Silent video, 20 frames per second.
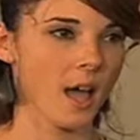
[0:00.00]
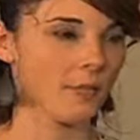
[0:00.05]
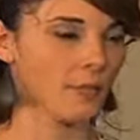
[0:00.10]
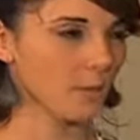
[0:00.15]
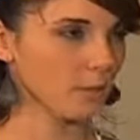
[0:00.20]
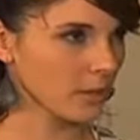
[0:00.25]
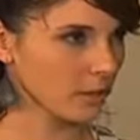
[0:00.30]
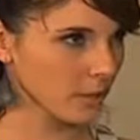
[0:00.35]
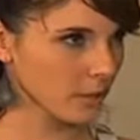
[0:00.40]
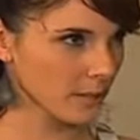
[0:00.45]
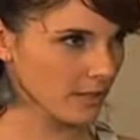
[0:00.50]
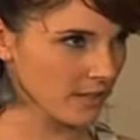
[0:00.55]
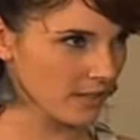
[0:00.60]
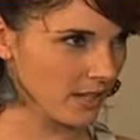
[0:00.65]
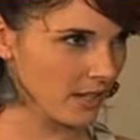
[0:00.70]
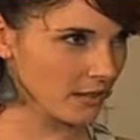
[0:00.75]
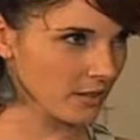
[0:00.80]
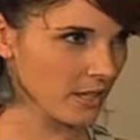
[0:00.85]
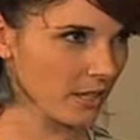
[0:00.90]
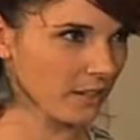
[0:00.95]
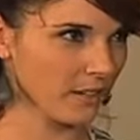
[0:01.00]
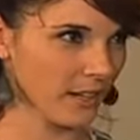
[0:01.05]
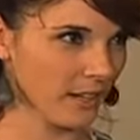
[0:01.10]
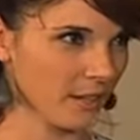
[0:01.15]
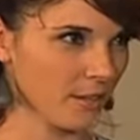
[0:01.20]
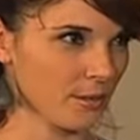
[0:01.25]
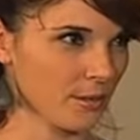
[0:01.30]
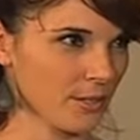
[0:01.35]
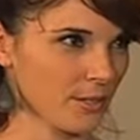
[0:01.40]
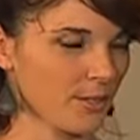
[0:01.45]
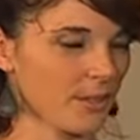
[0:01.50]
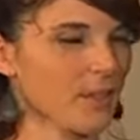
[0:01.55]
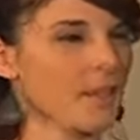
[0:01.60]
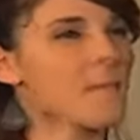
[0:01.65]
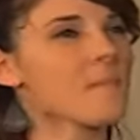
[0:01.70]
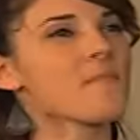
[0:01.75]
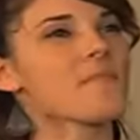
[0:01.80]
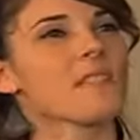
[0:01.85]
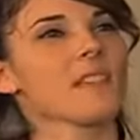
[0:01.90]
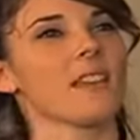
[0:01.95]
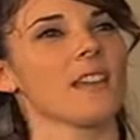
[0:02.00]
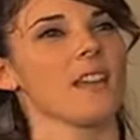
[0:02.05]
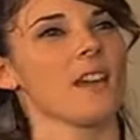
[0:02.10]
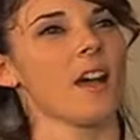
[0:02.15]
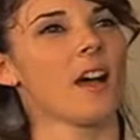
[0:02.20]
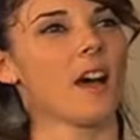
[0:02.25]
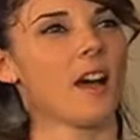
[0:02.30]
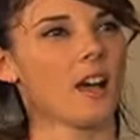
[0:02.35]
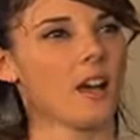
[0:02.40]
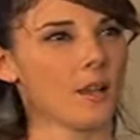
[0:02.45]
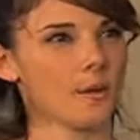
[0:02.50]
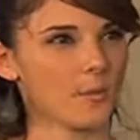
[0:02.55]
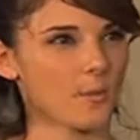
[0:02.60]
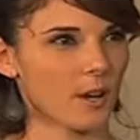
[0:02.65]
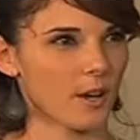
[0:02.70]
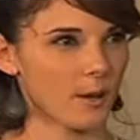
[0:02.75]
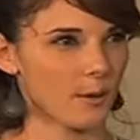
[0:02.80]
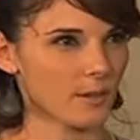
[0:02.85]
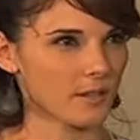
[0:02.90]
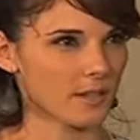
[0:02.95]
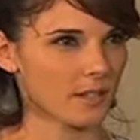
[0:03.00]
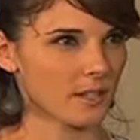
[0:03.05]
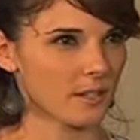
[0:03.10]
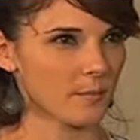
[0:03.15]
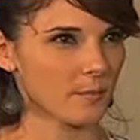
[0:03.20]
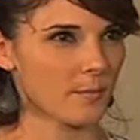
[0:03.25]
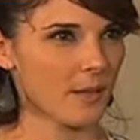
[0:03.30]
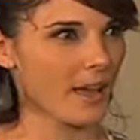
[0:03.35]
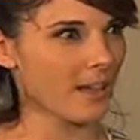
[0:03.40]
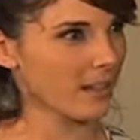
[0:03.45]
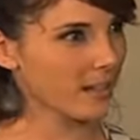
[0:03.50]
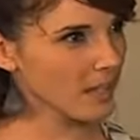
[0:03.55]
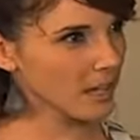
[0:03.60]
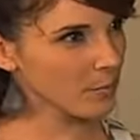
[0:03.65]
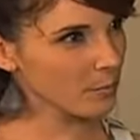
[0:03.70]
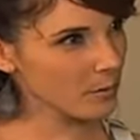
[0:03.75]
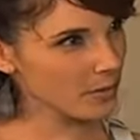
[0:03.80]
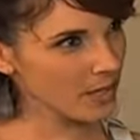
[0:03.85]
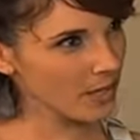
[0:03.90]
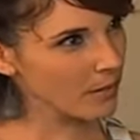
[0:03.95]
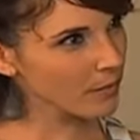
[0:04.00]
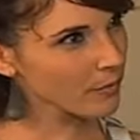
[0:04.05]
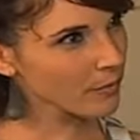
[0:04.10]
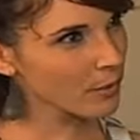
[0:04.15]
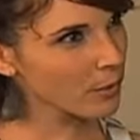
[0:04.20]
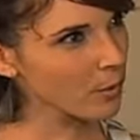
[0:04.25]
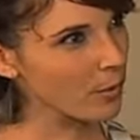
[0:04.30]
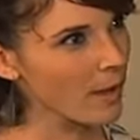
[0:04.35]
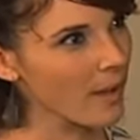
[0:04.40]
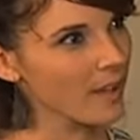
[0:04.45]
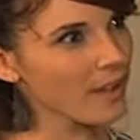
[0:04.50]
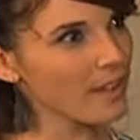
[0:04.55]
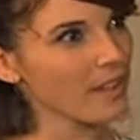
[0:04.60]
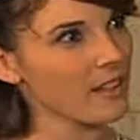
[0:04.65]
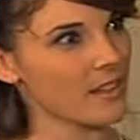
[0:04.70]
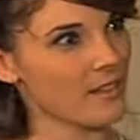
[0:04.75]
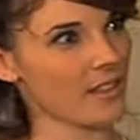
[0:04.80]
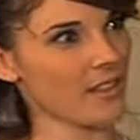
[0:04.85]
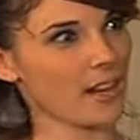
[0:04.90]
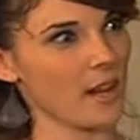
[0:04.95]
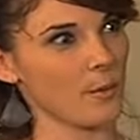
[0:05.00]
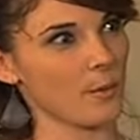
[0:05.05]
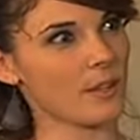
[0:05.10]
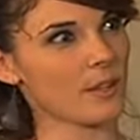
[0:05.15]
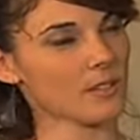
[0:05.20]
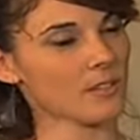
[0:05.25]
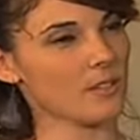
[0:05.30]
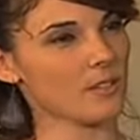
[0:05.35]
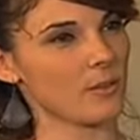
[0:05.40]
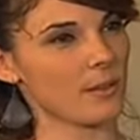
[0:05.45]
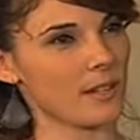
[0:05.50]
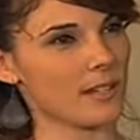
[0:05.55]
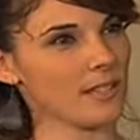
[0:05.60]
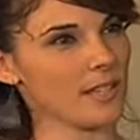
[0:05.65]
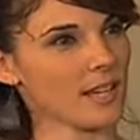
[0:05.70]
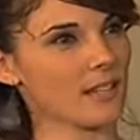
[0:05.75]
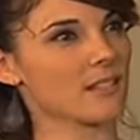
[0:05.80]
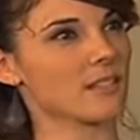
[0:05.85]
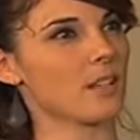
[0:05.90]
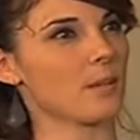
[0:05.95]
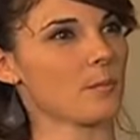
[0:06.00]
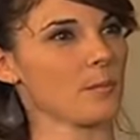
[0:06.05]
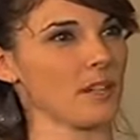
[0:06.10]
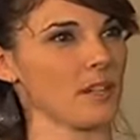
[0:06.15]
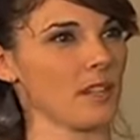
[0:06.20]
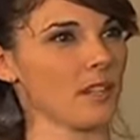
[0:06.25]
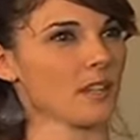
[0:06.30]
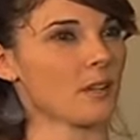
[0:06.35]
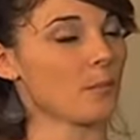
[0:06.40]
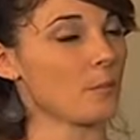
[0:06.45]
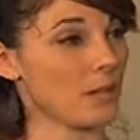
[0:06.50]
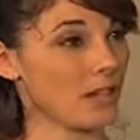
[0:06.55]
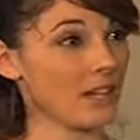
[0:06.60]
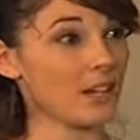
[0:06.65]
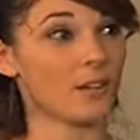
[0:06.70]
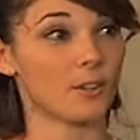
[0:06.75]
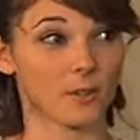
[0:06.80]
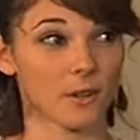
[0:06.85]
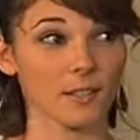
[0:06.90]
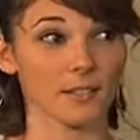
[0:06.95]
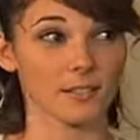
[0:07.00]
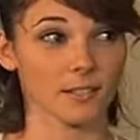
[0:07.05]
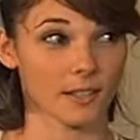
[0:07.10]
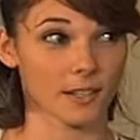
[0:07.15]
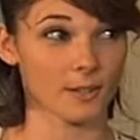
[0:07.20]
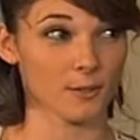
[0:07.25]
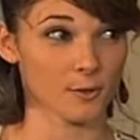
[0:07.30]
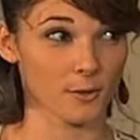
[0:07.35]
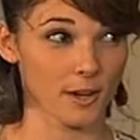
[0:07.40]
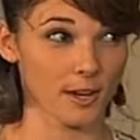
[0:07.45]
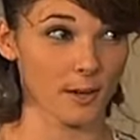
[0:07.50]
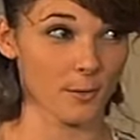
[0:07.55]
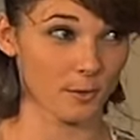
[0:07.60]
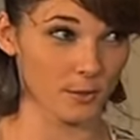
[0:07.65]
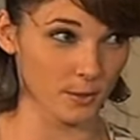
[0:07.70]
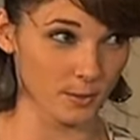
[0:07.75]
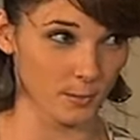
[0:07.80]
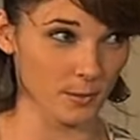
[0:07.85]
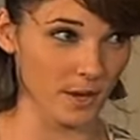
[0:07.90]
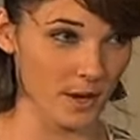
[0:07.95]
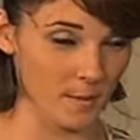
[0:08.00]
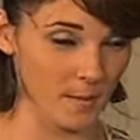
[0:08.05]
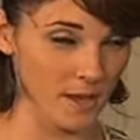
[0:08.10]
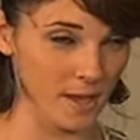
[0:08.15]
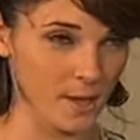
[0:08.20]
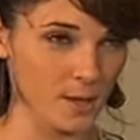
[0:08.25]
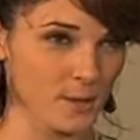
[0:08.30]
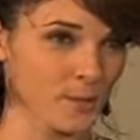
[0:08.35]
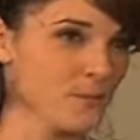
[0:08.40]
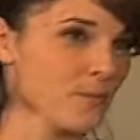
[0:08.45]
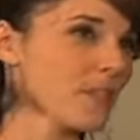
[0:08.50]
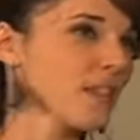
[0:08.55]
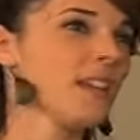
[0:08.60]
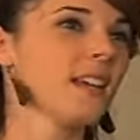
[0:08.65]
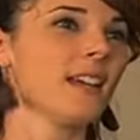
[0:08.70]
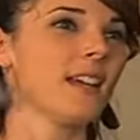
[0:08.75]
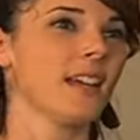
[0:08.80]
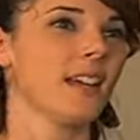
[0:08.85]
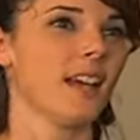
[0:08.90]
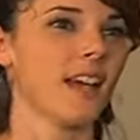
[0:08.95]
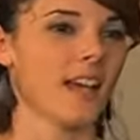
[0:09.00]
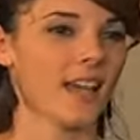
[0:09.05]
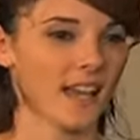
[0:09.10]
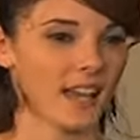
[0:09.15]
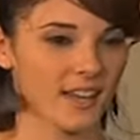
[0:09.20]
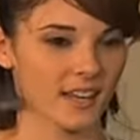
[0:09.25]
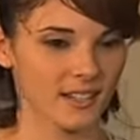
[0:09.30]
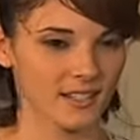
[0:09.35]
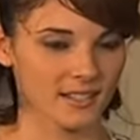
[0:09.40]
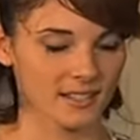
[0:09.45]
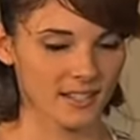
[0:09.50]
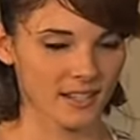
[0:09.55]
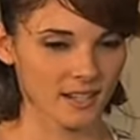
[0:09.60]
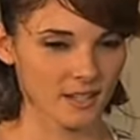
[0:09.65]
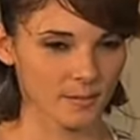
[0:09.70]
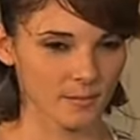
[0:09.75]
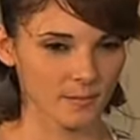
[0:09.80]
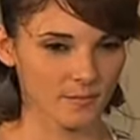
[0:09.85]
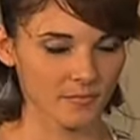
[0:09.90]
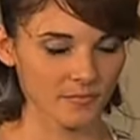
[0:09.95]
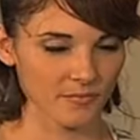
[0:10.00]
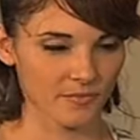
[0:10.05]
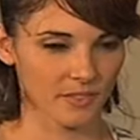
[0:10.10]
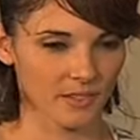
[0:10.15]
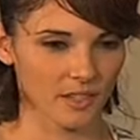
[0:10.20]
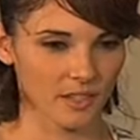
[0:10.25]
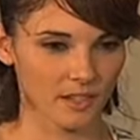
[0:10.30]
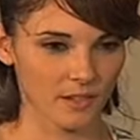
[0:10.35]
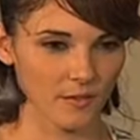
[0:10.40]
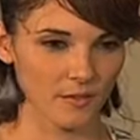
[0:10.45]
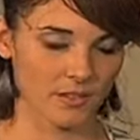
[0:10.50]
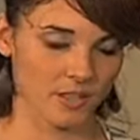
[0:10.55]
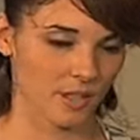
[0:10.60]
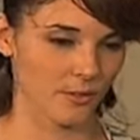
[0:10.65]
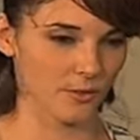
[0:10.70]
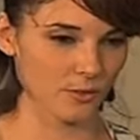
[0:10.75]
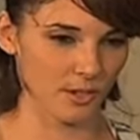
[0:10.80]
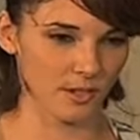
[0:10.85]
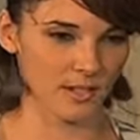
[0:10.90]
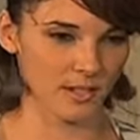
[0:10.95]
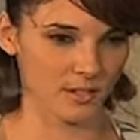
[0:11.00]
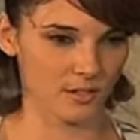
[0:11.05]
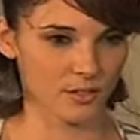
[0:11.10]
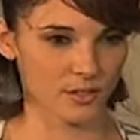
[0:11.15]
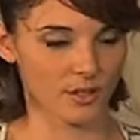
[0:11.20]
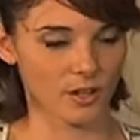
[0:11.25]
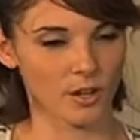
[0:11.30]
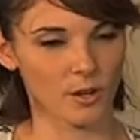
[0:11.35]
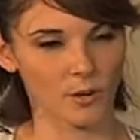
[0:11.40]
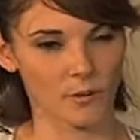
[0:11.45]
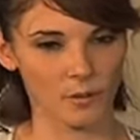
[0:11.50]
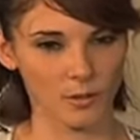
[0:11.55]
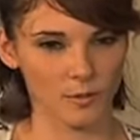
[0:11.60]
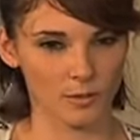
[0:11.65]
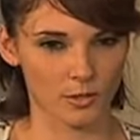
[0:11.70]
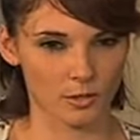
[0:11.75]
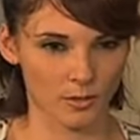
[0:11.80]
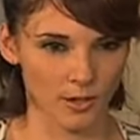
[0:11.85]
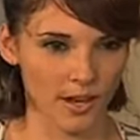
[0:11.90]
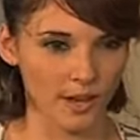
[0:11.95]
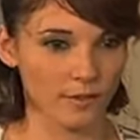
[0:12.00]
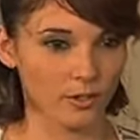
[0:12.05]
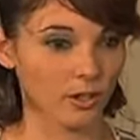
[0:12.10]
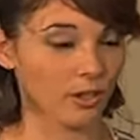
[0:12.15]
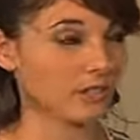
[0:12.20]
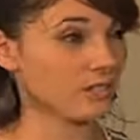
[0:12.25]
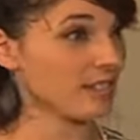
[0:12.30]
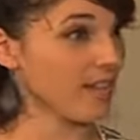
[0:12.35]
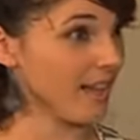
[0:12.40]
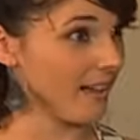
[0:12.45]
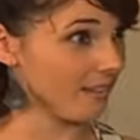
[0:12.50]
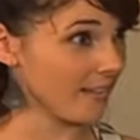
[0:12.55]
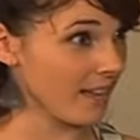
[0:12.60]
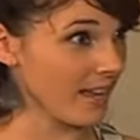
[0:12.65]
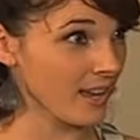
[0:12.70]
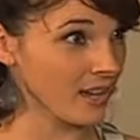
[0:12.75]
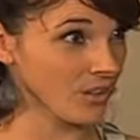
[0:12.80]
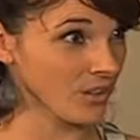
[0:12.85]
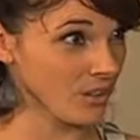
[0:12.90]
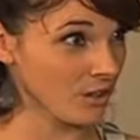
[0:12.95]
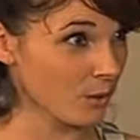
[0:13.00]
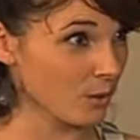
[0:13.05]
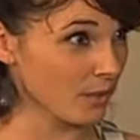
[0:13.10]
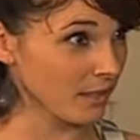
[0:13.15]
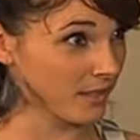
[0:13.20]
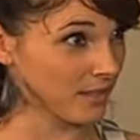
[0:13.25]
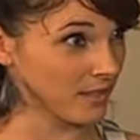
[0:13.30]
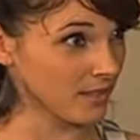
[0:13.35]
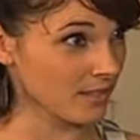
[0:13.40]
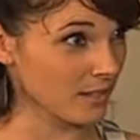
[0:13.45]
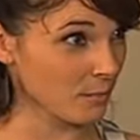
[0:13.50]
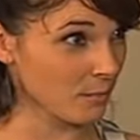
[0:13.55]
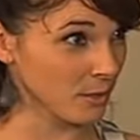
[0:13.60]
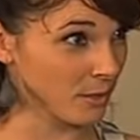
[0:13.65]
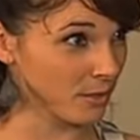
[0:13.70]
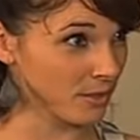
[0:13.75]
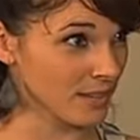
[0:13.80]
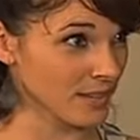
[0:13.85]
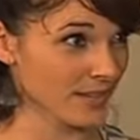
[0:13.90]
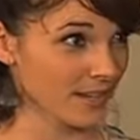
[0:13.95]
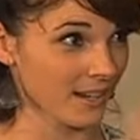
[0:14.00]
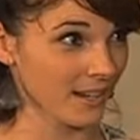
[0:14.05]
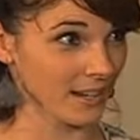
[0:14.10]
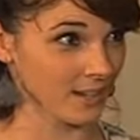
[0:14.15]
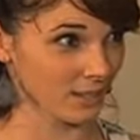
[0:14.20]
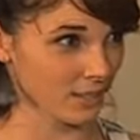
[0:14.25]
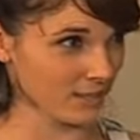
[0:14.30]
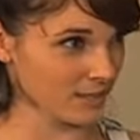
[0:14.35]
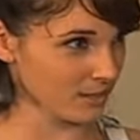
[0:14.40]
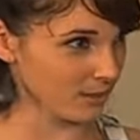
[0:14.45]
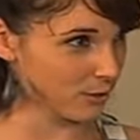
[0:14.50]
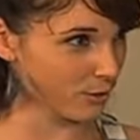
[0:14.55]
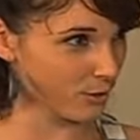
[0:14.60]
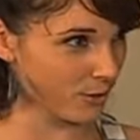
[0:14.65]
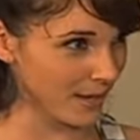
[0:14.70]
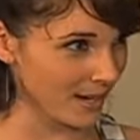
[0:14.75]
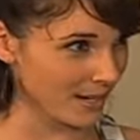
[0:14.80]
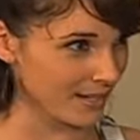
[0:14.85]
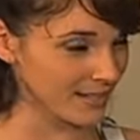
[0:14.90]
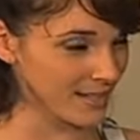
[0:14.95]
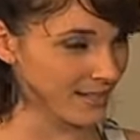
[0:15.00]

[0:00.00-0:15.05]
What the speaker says: from Columbia, South Carolina originally, where I was in a ballet company for a while, and then I went to a dance company that competed across the country, which is where I met you, and Southern Strut Dance Studio, and we would travel to LA and New York in the summers, and I got a chance to train as a